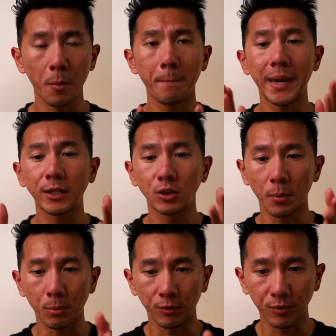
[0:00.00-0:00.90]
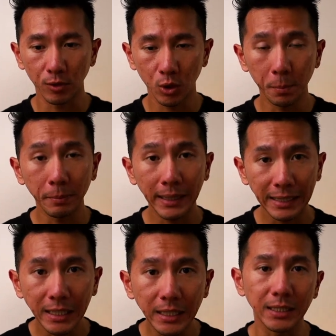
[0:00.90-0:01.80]
make your portfolio
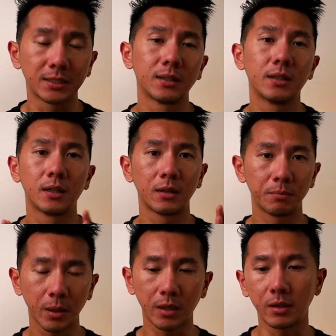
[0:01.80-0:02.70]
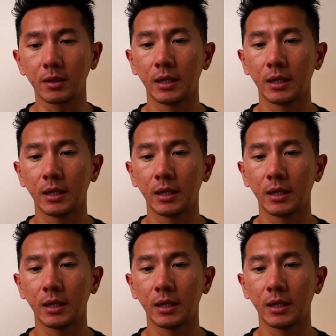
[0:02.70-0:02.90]
piece better.